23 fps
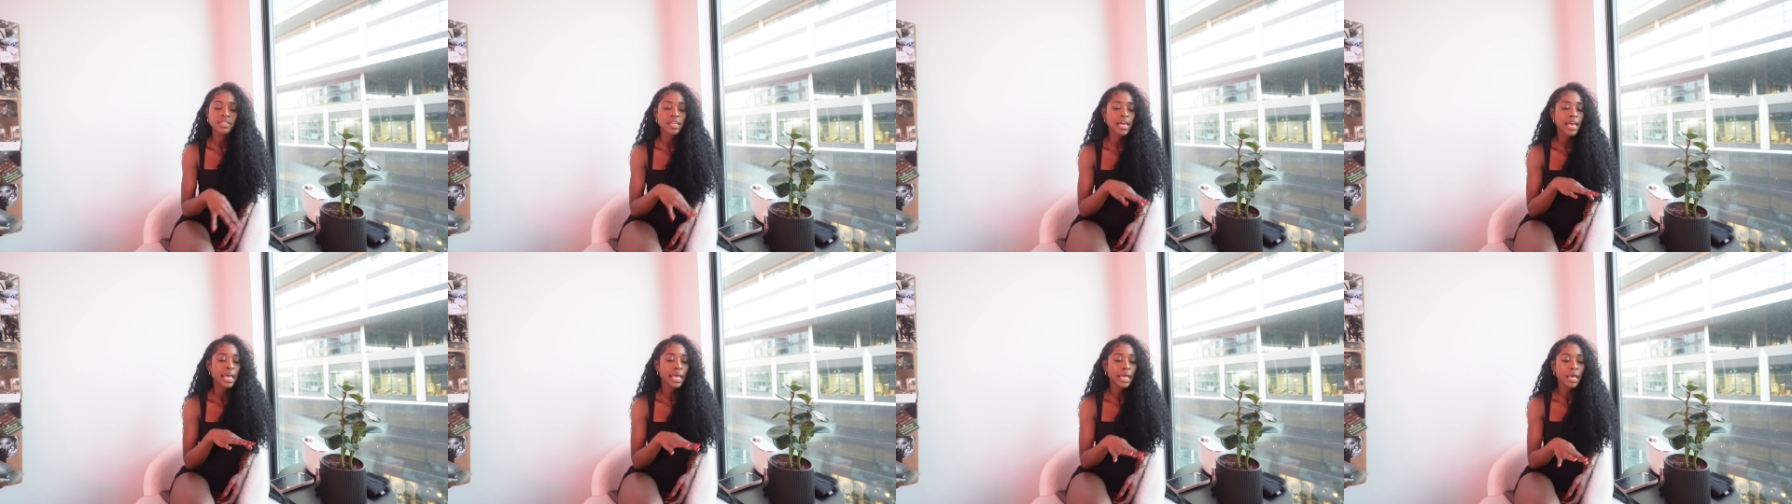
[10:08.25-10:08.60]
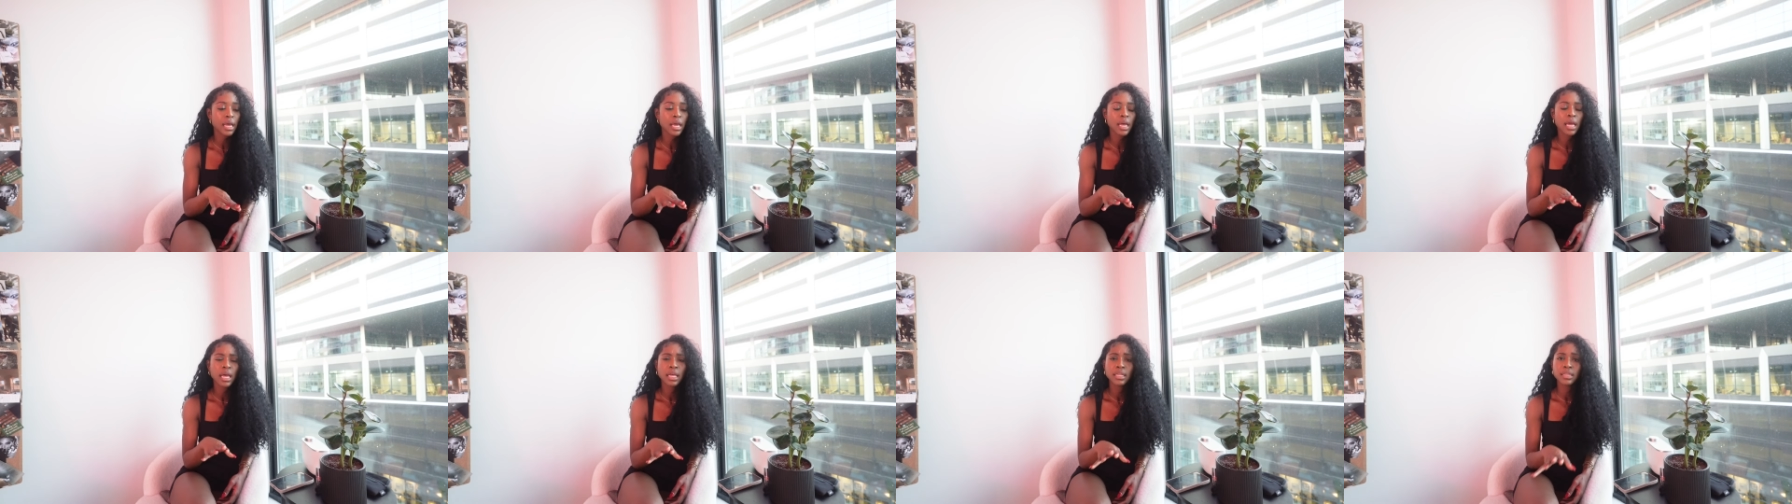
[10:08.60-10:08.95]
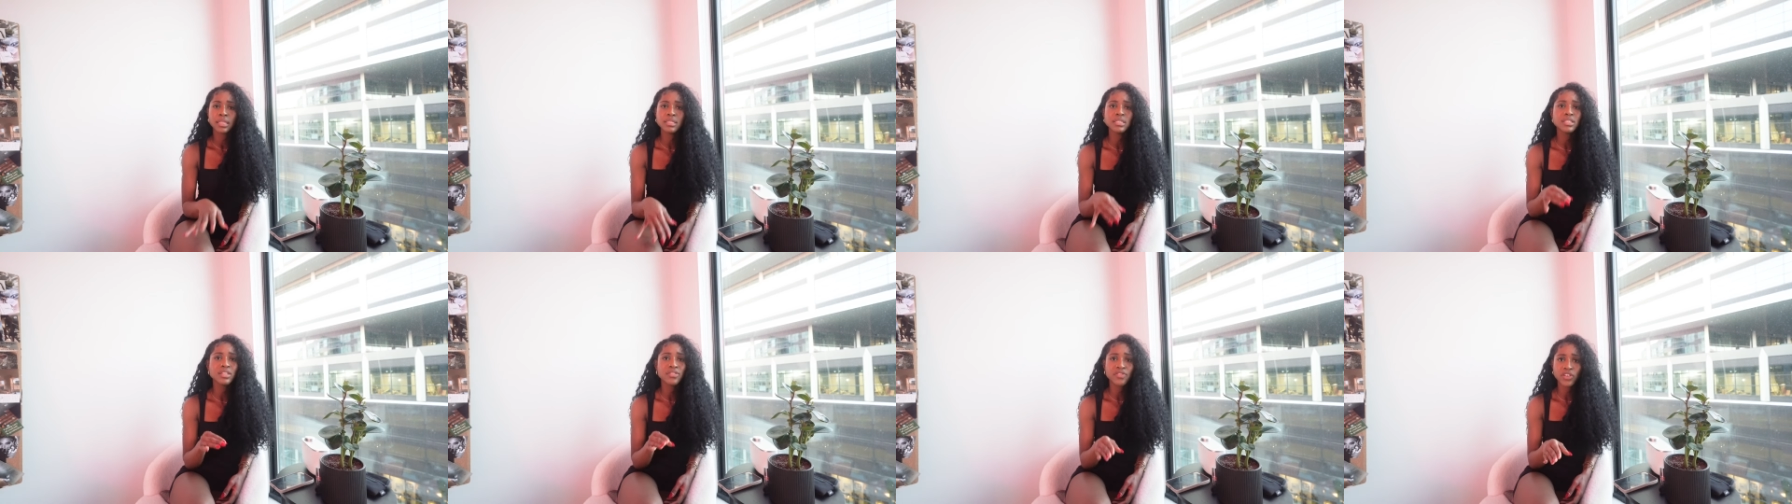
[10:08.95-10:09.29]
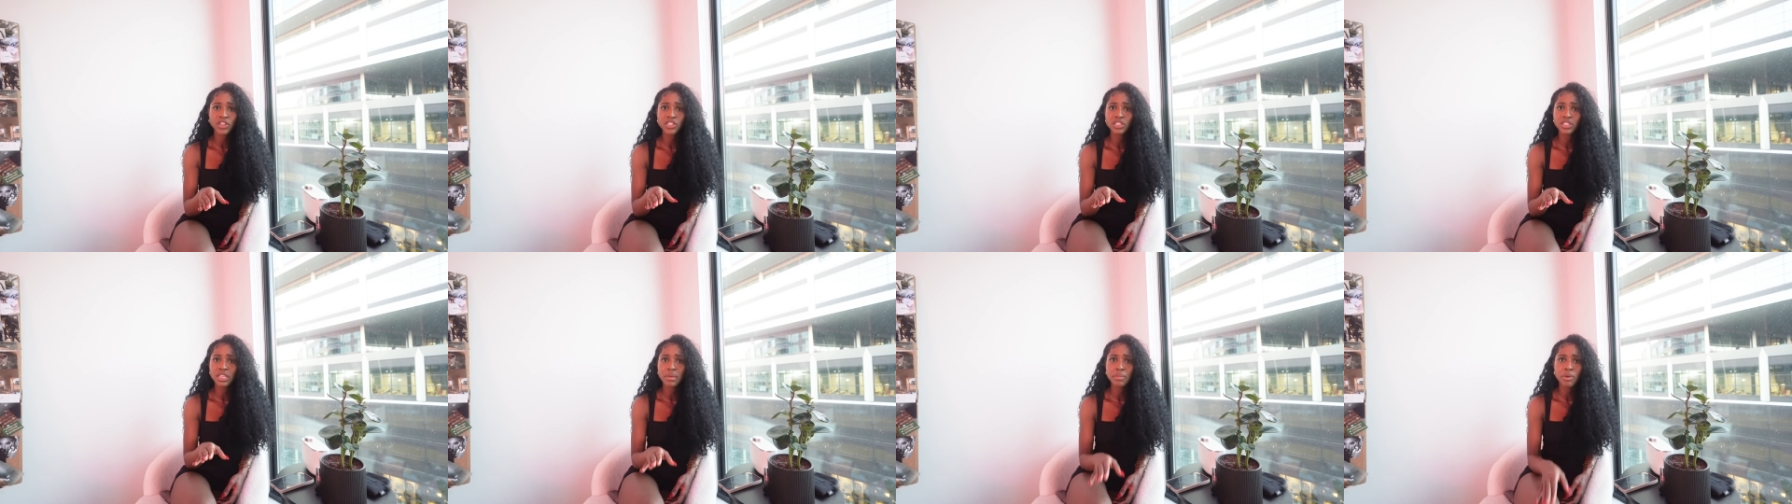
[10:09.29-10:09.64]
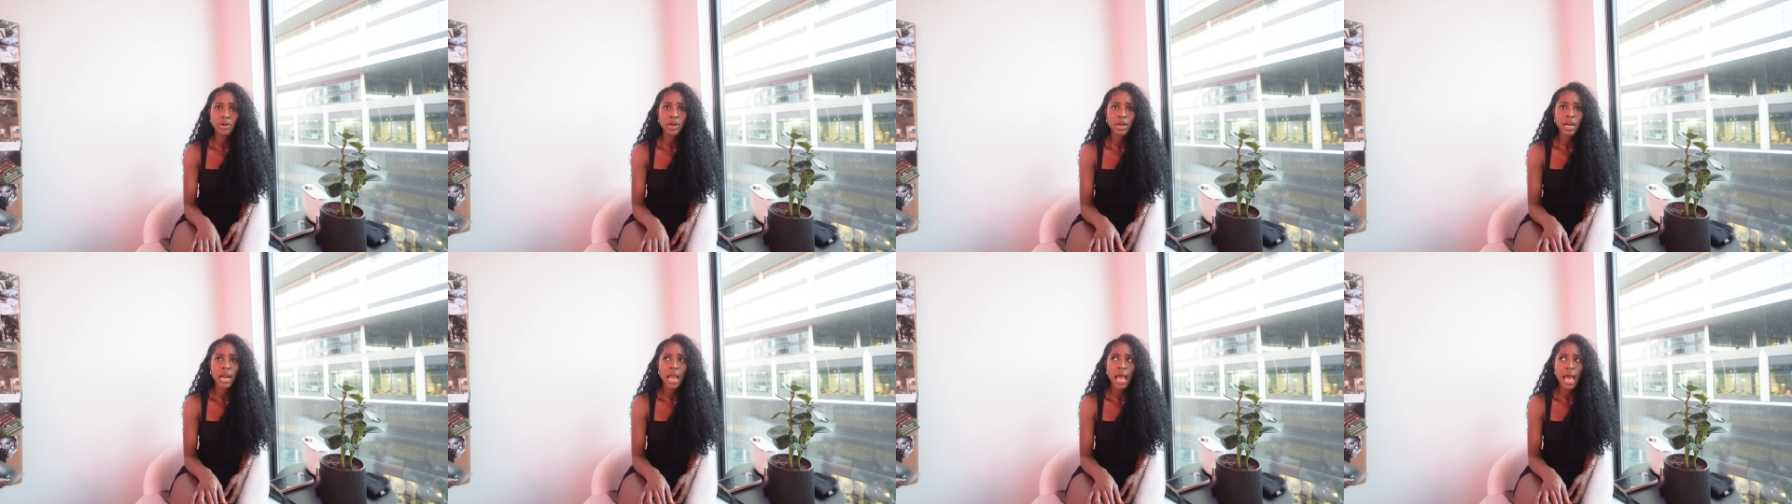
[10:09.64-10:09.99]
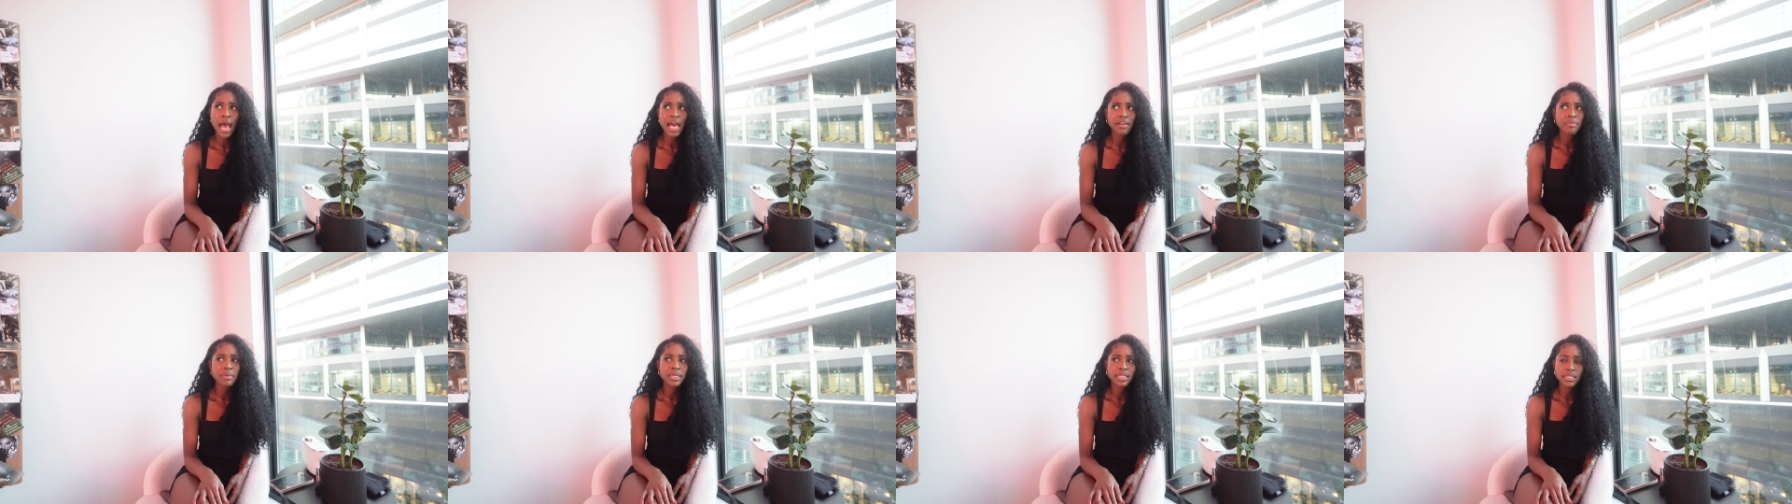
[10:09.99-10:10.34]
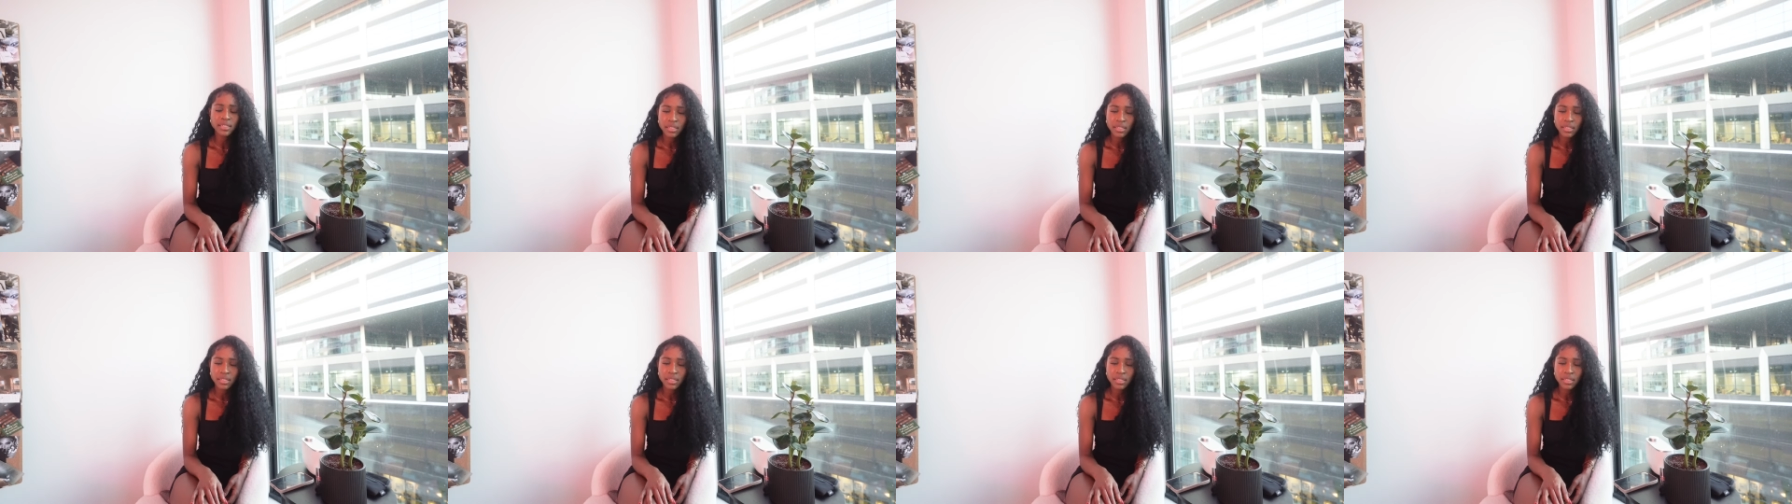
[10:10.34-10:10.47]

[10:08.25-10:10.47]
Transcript: Like this is the first summer I've been